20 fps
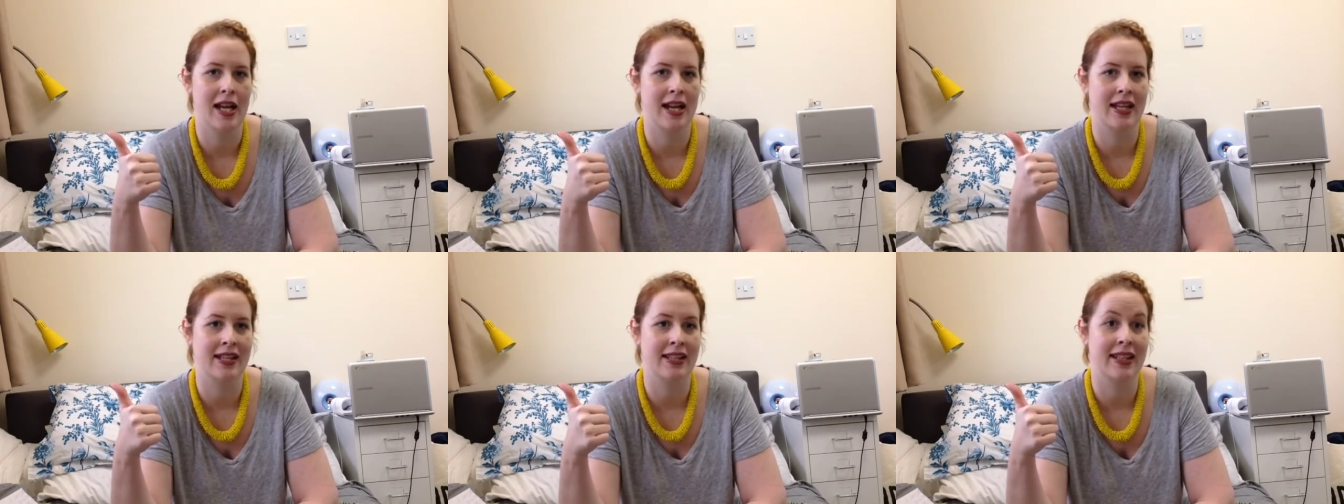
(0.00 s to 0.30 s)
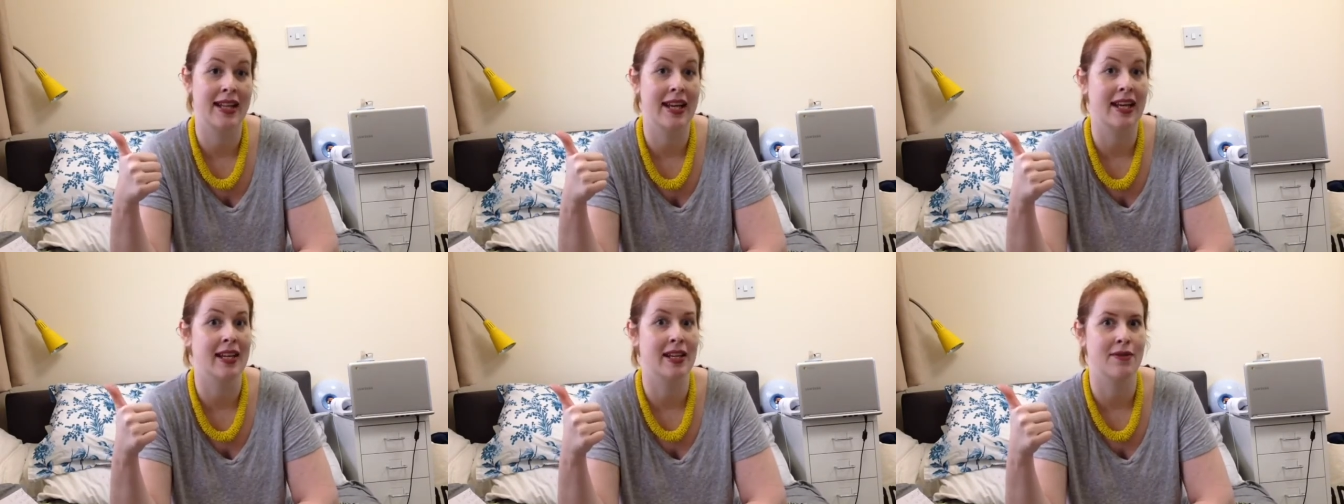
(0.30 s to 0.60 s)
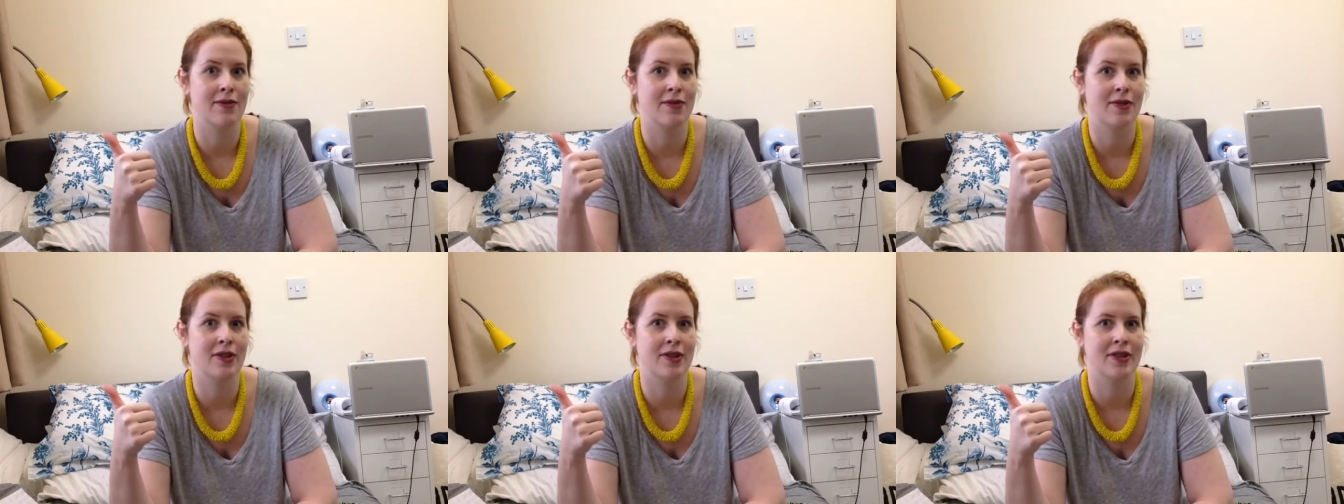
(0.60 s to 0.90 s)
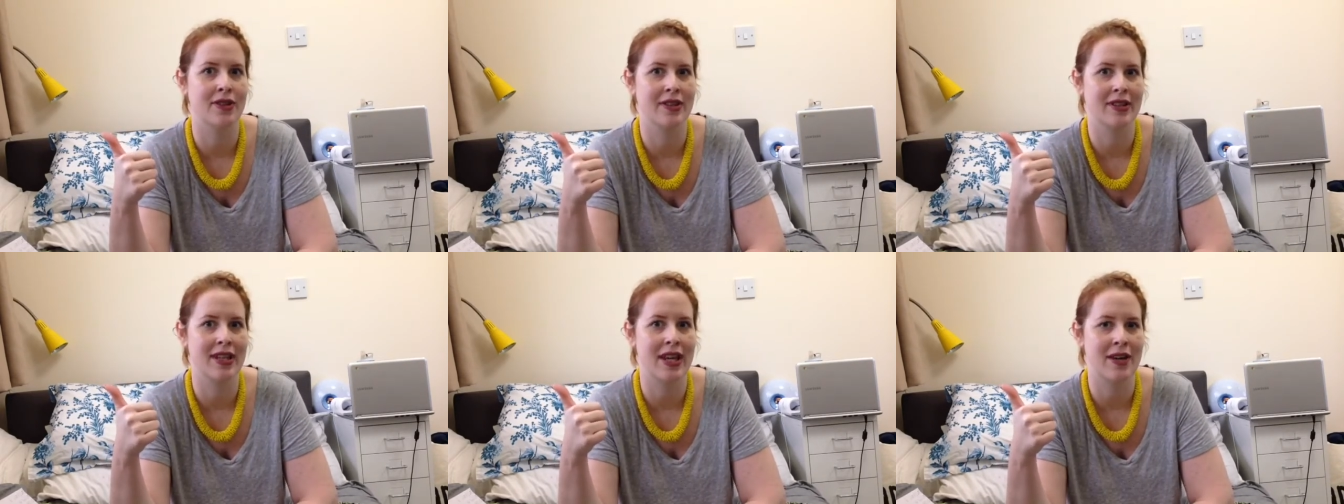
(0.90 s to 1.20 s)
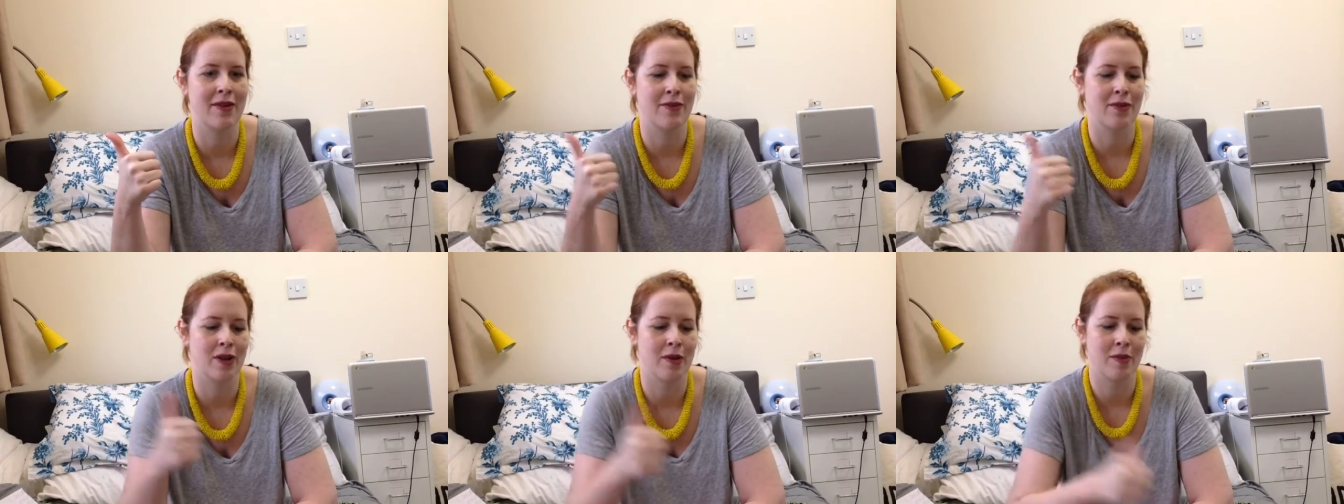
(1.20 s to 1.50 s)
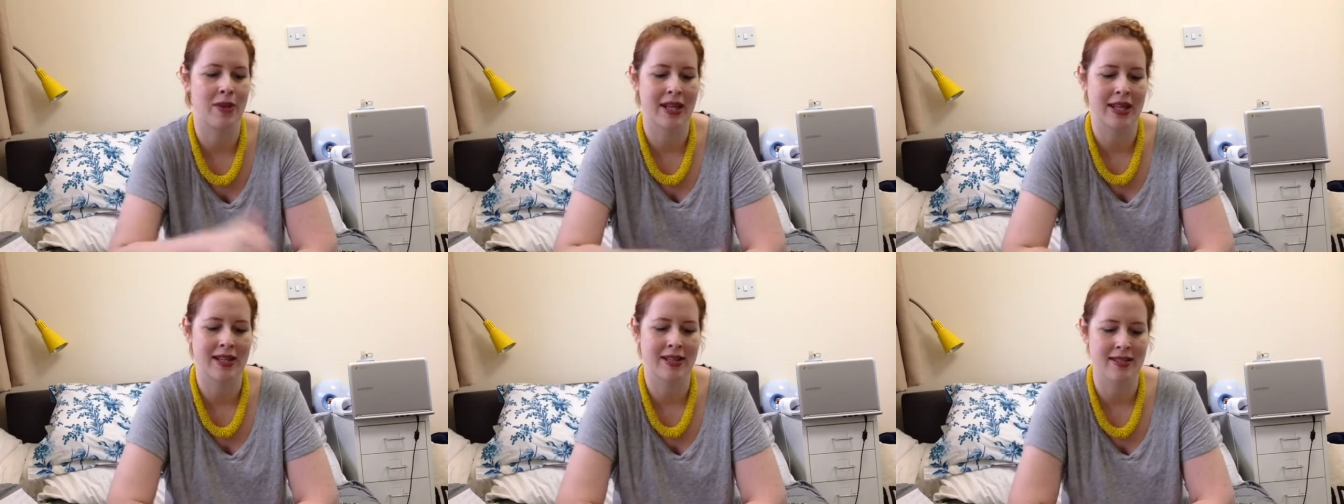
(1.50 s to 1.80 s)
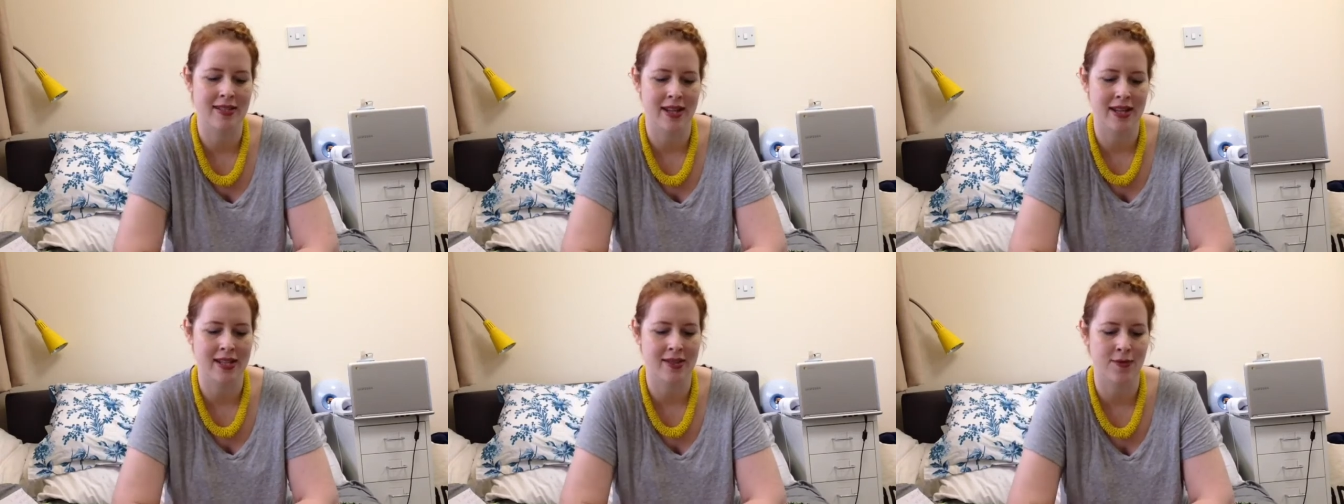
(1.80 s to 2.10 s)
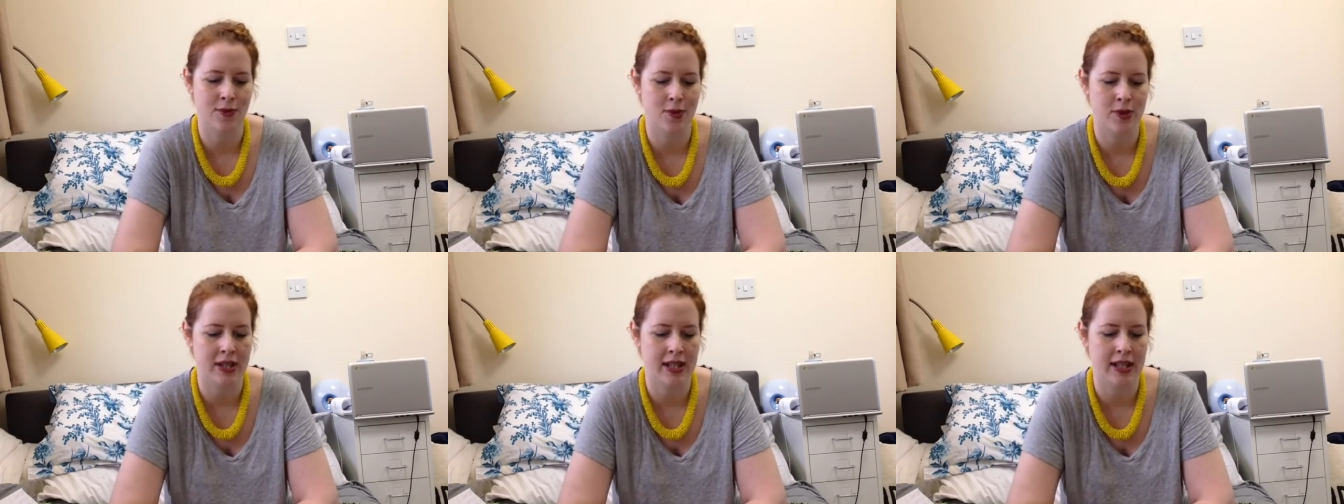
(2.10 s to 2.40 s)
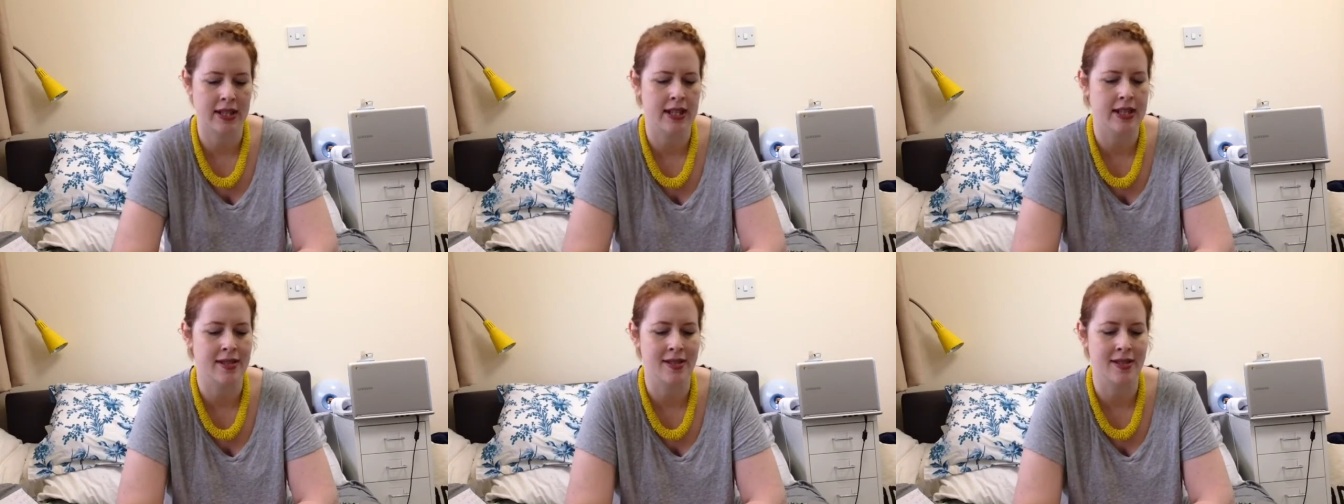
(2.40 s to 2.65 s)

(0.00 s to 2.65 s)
and yay for yay for it being a size 14.